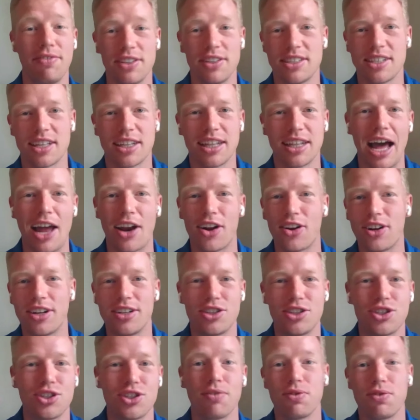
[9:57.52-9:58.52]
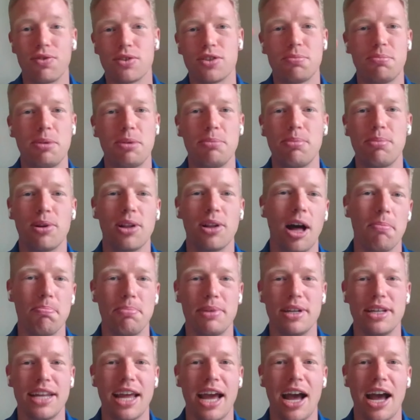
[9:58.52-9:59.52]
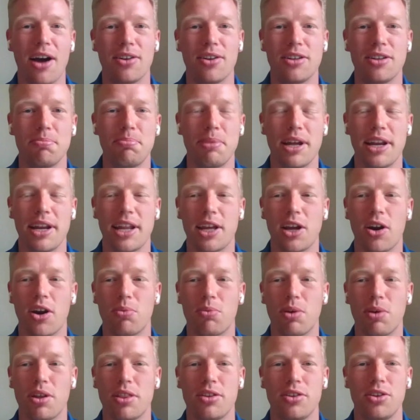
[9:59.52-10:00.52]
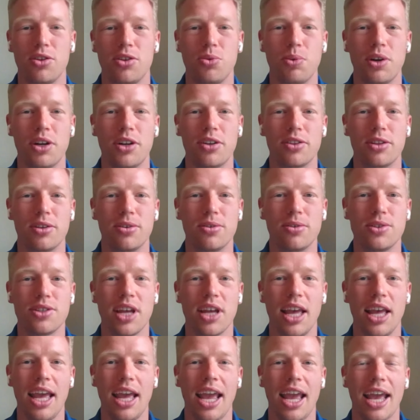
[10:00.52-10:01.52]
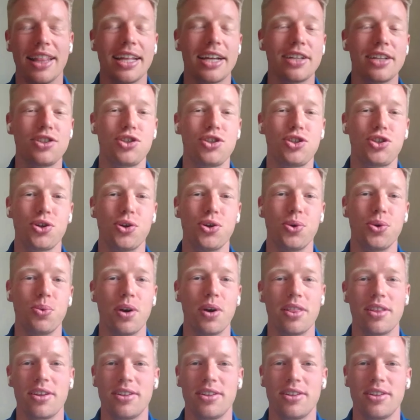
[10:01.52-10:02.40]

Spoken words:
If it's a ladder, it shuffles people up and down depending on whether you win or lose. And that's true